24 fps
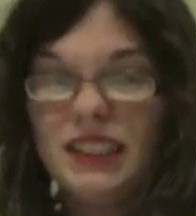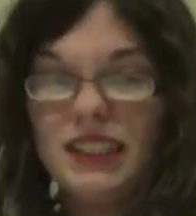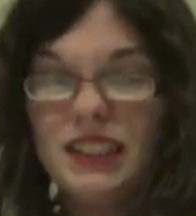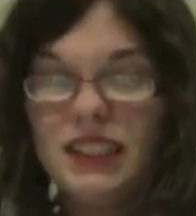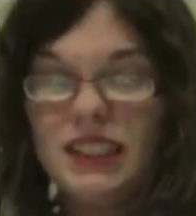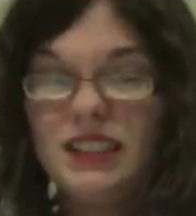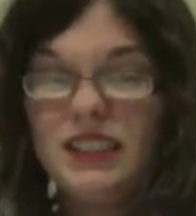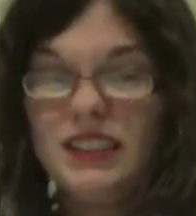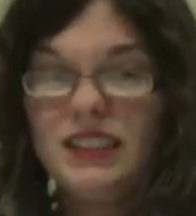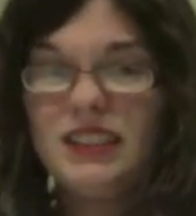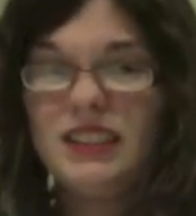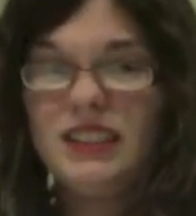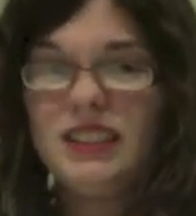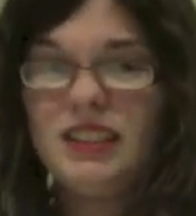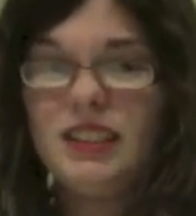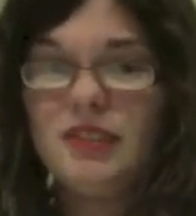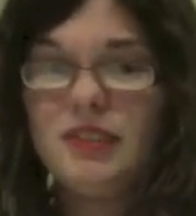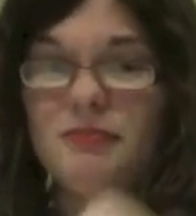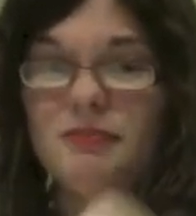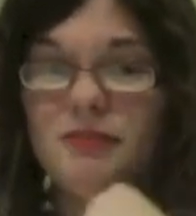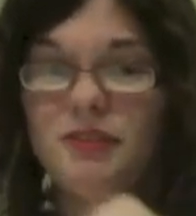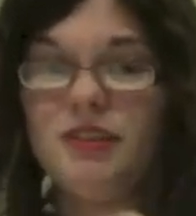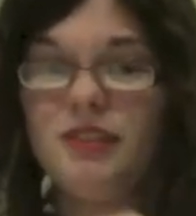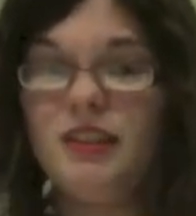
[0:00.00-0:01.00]
yeah,
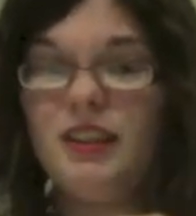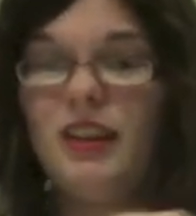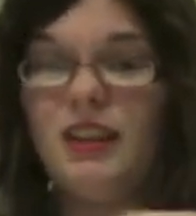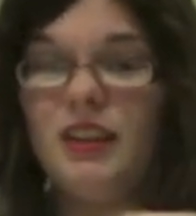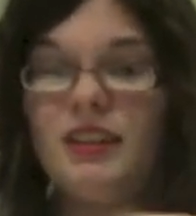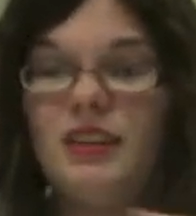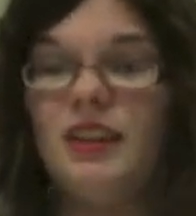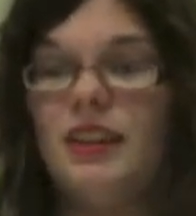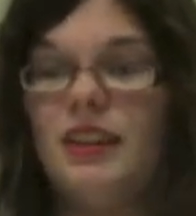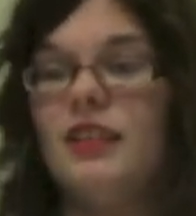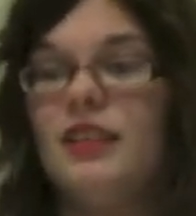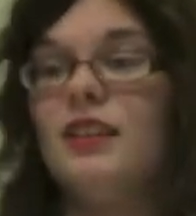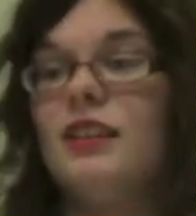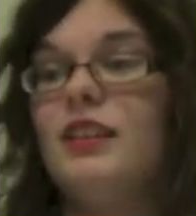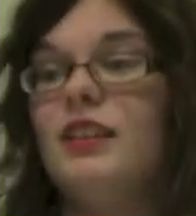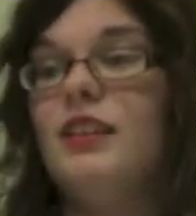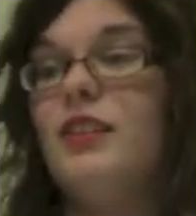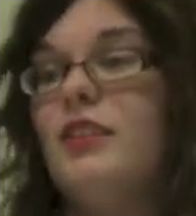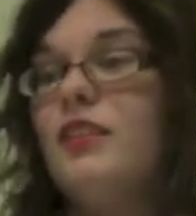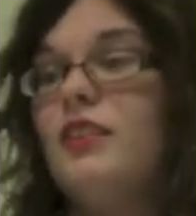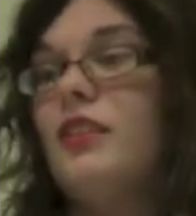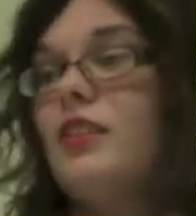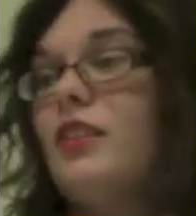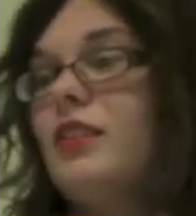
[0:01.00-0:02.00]
I'm getting that
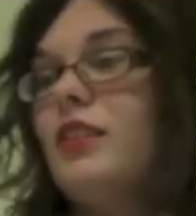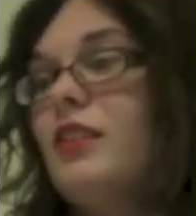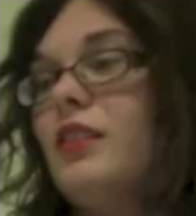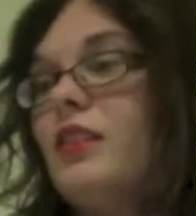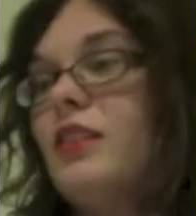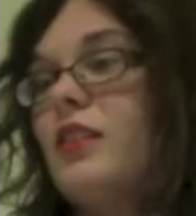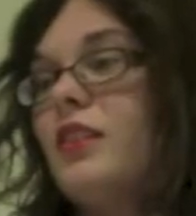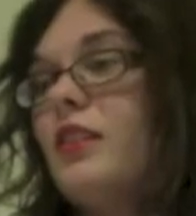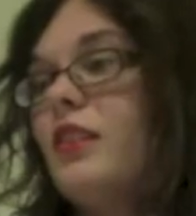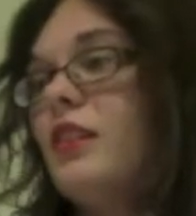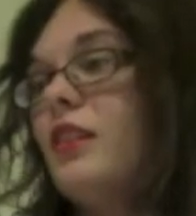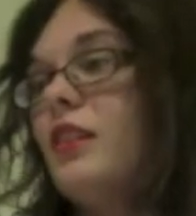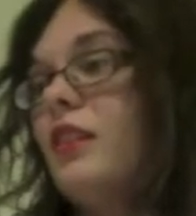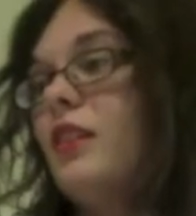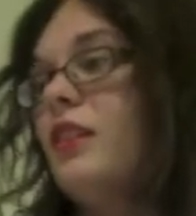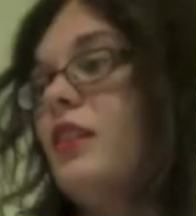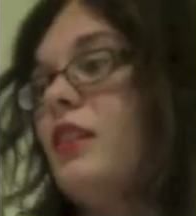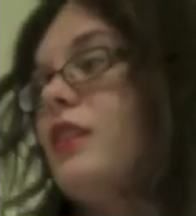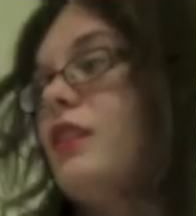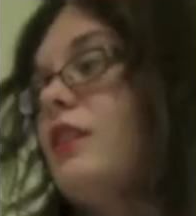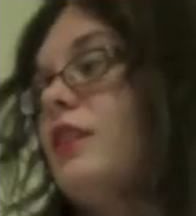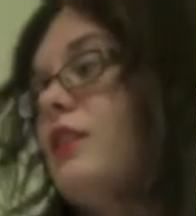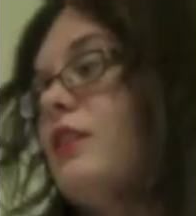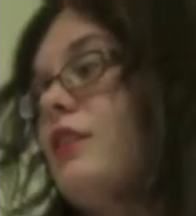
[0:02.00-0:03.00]
other
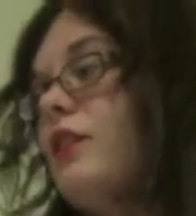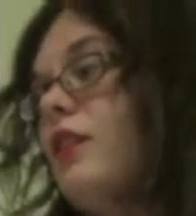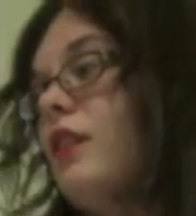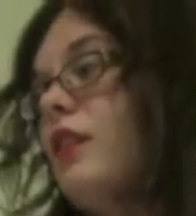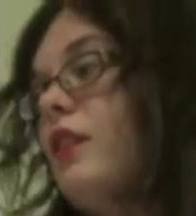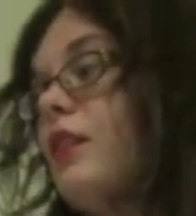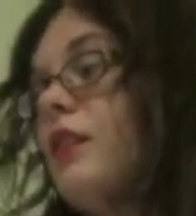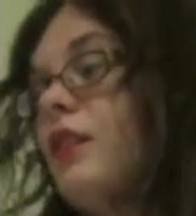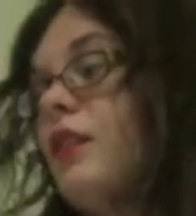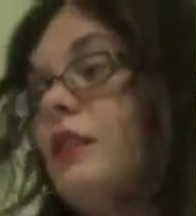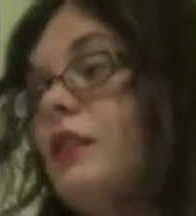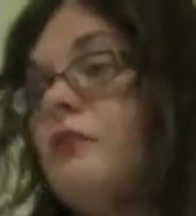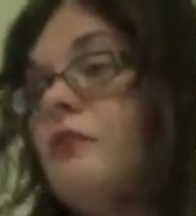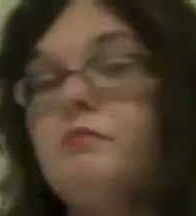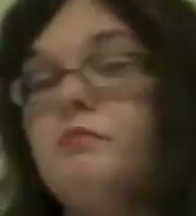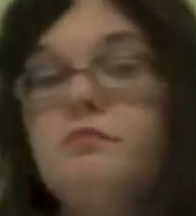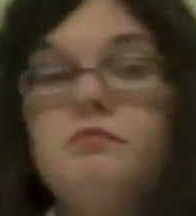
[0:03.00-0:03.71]
sticky dot.